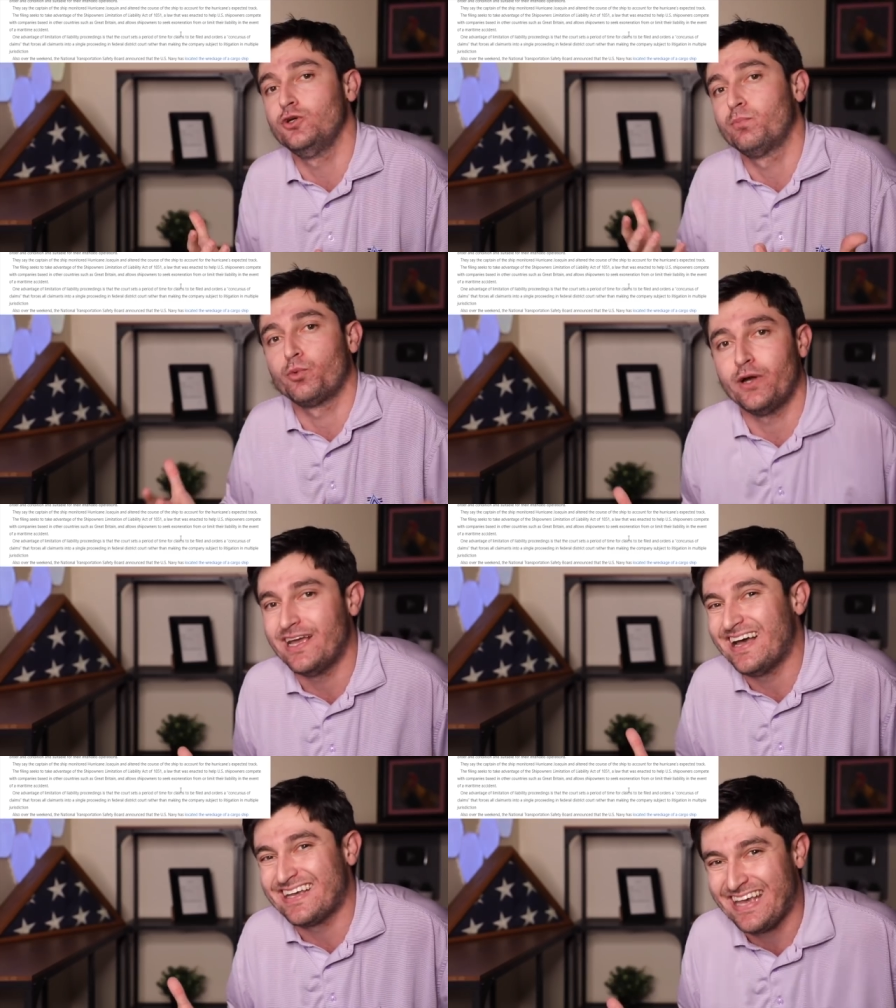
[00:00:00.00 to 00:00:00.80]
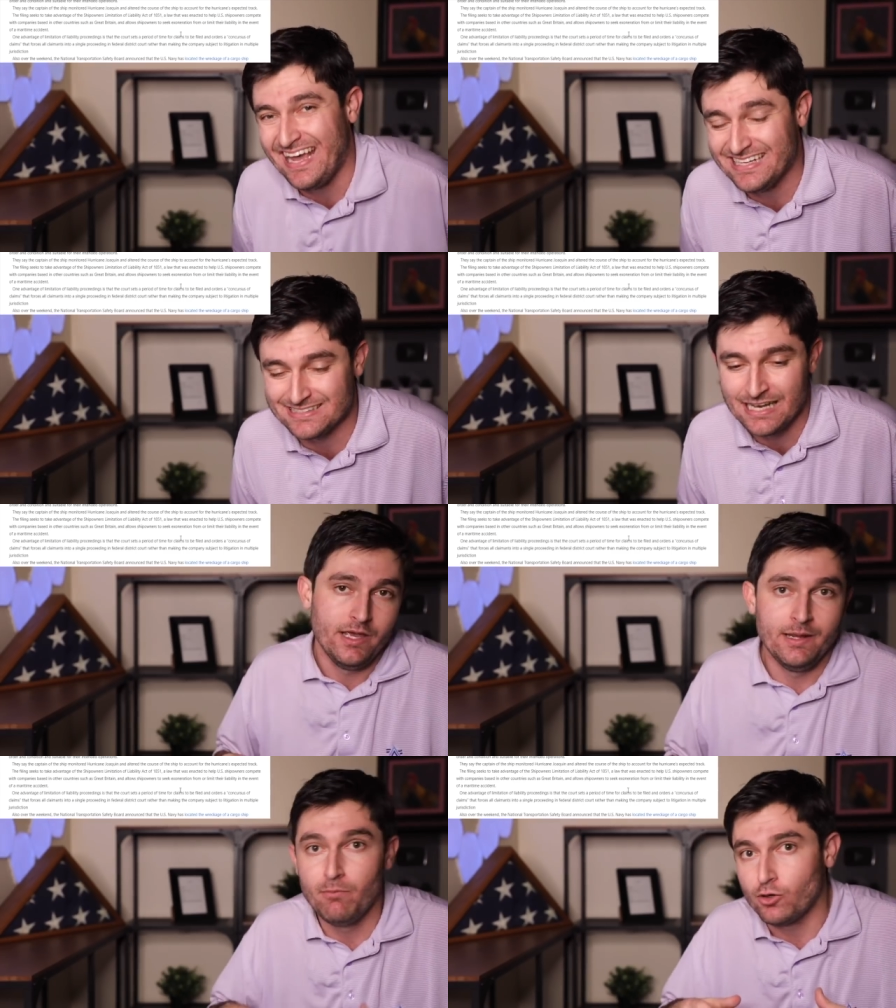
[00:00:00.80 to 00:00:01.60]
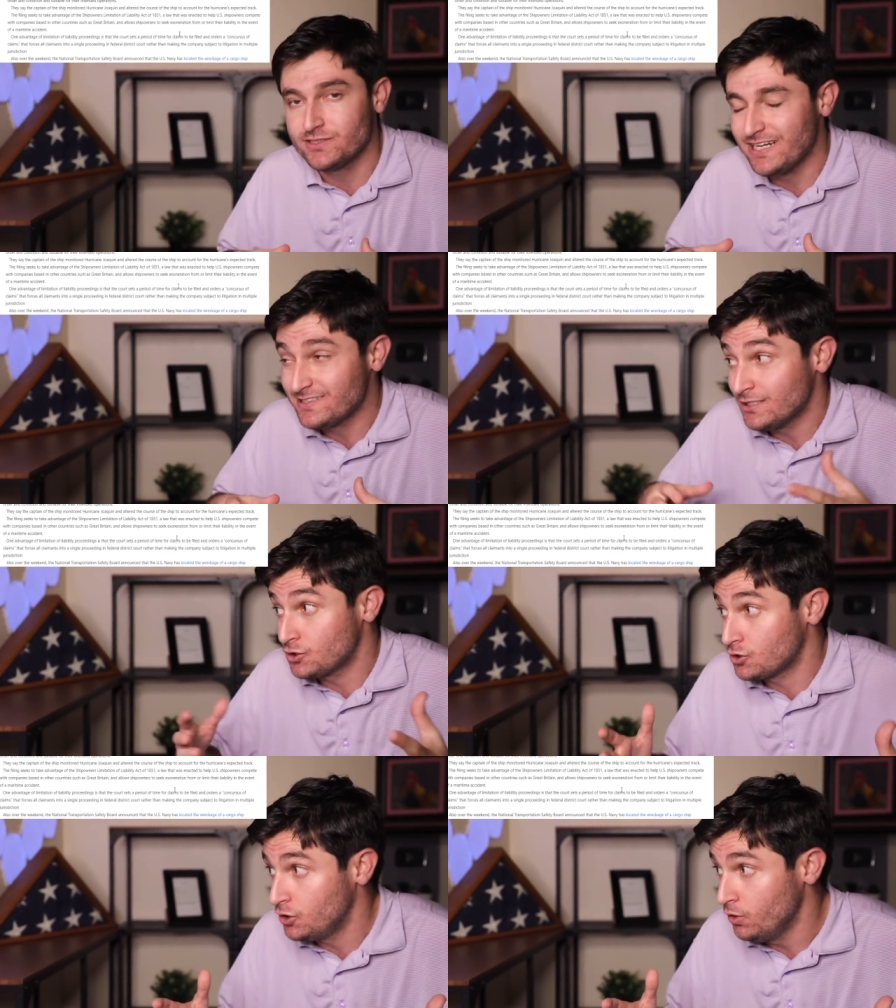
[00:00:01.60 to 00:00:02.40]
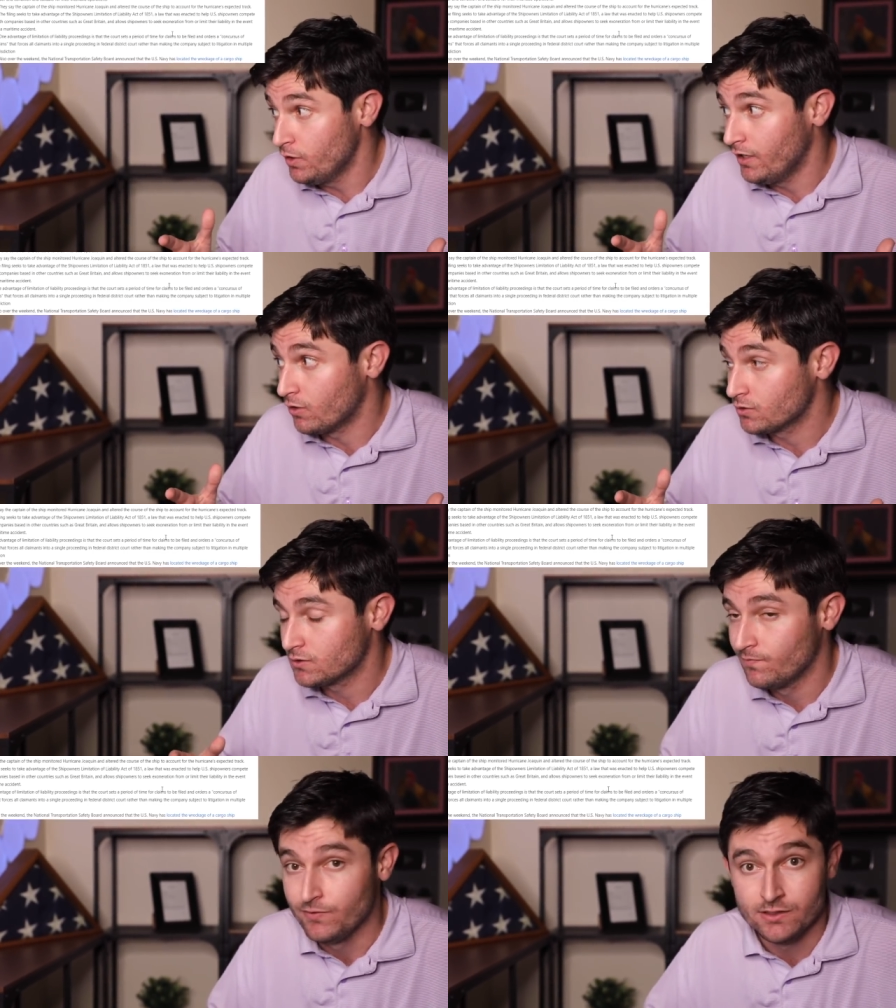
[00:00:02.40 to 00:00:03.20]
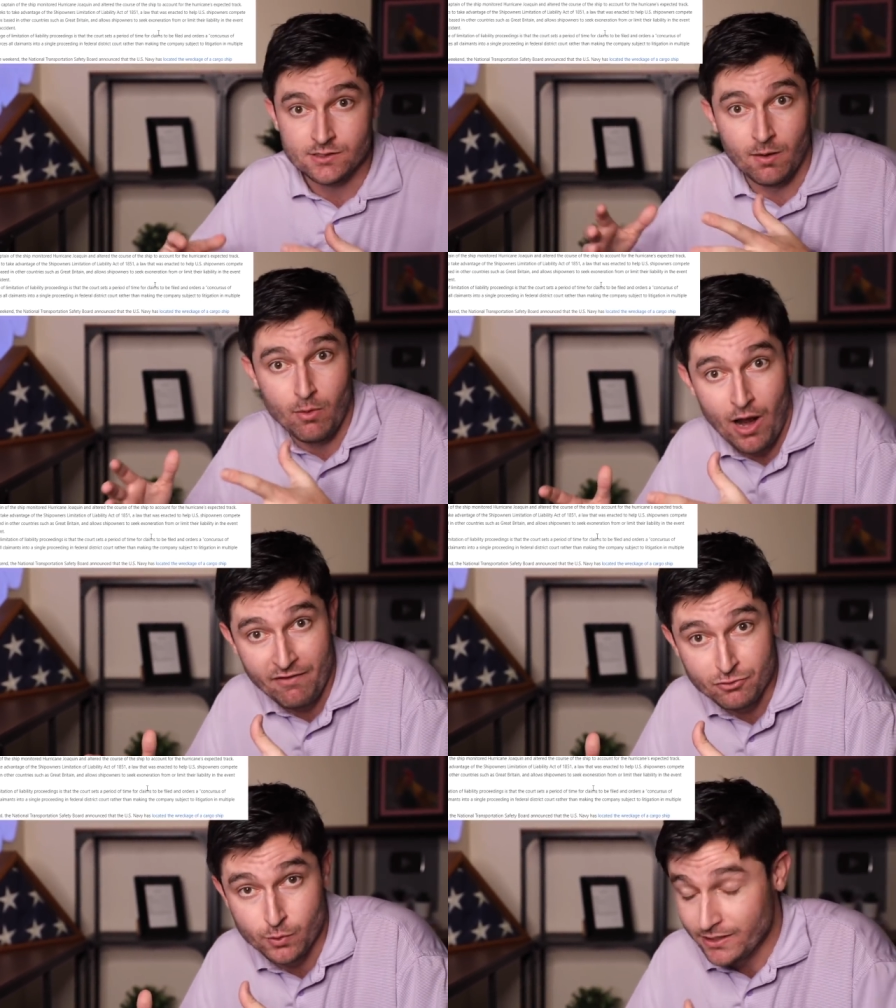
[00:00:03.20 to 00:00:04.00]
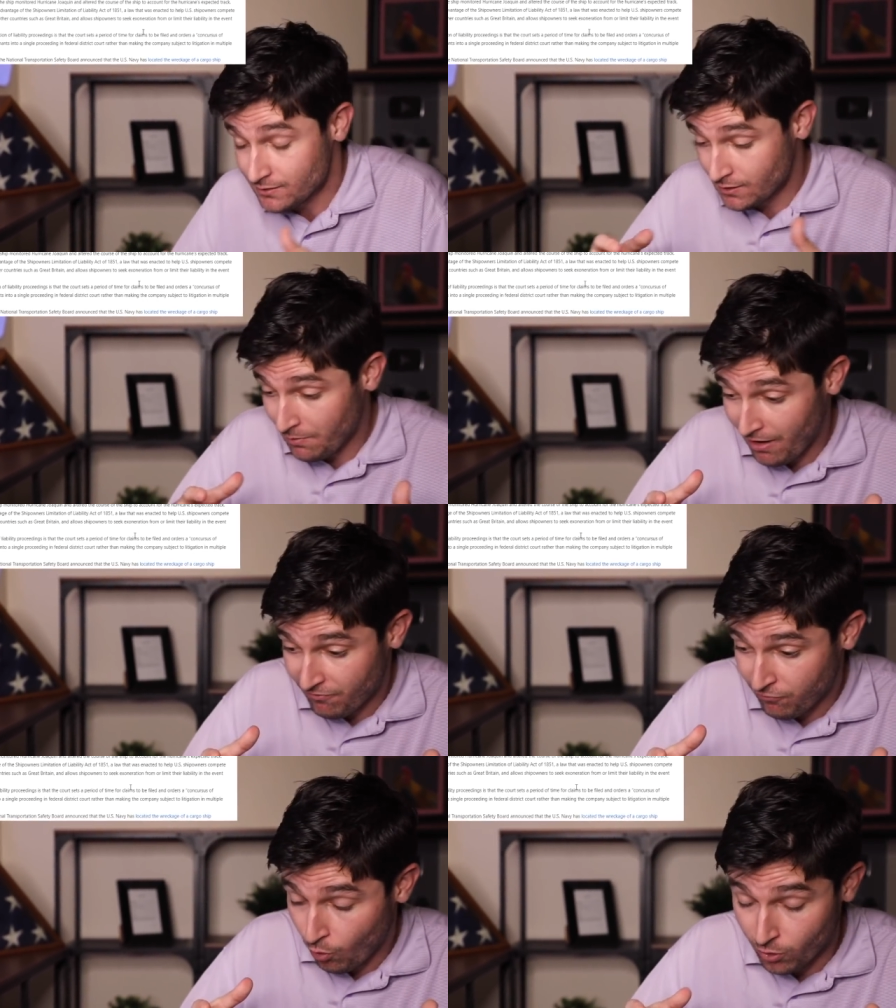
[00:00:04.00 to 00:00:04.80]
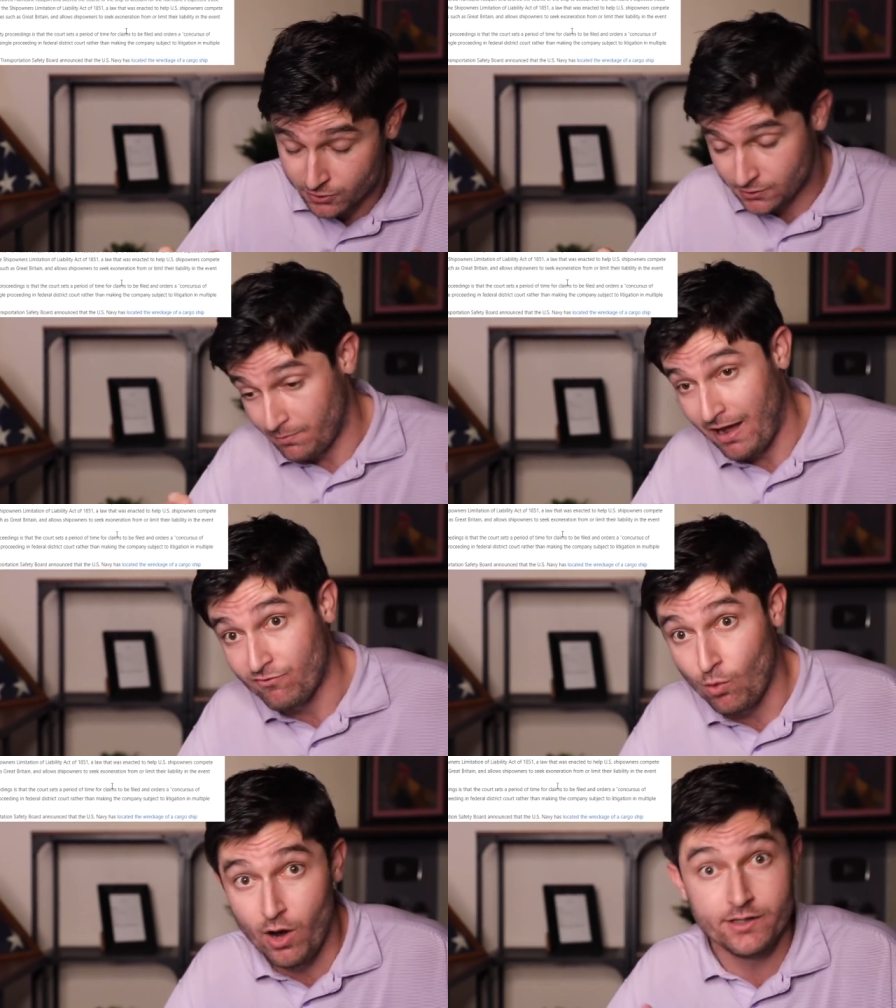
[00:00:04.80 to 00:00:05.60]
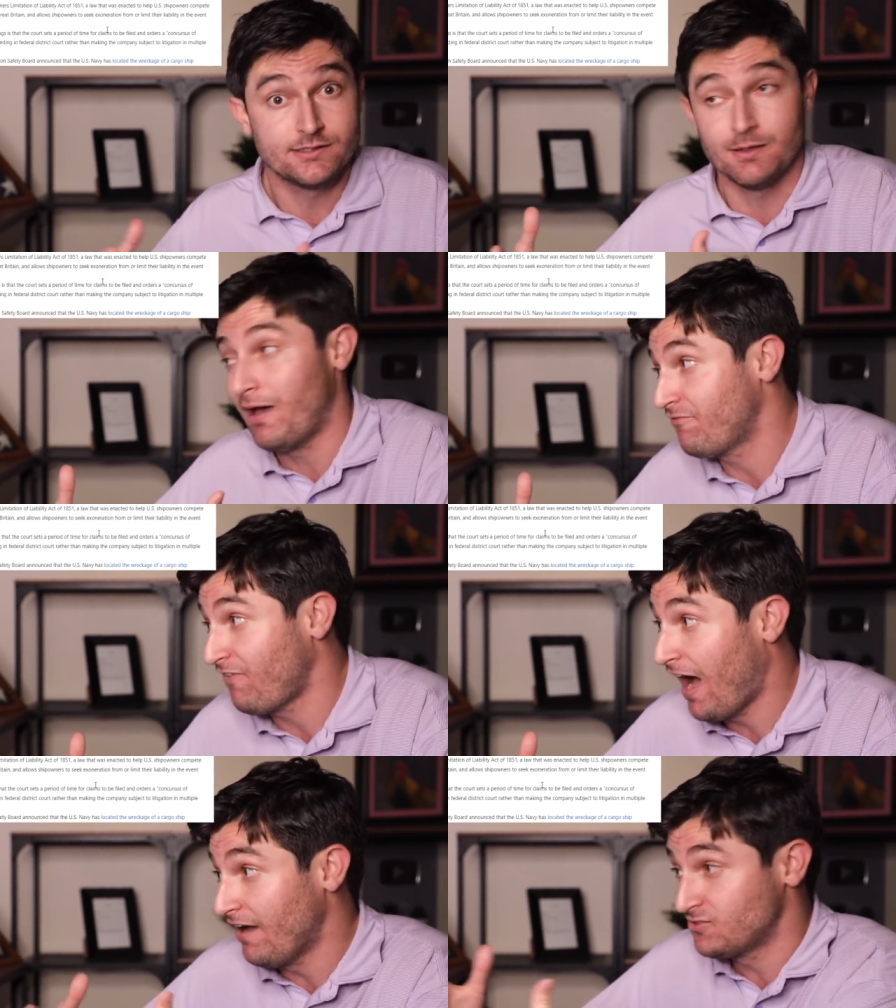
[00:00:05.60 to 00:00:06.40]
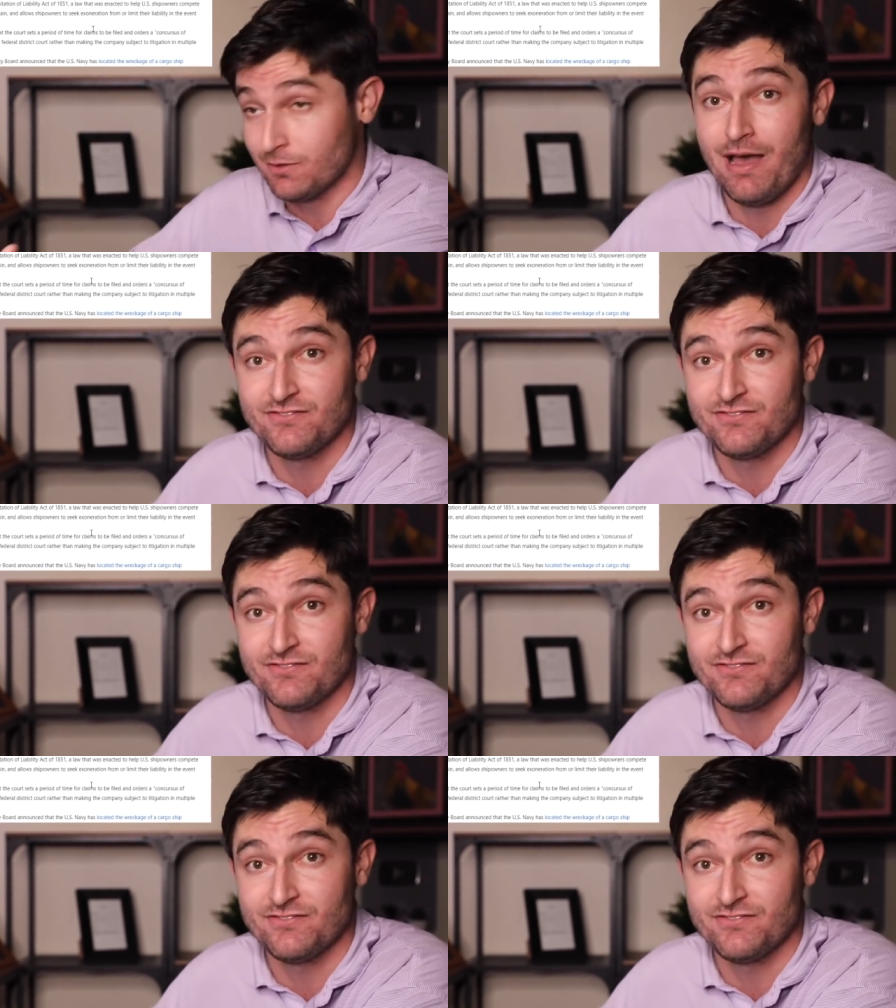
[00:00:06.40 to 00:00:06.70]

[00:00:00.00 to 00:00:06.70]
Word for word: bring a case. In most states, it's two years. Some have three, some have four, some have one, some have five, some have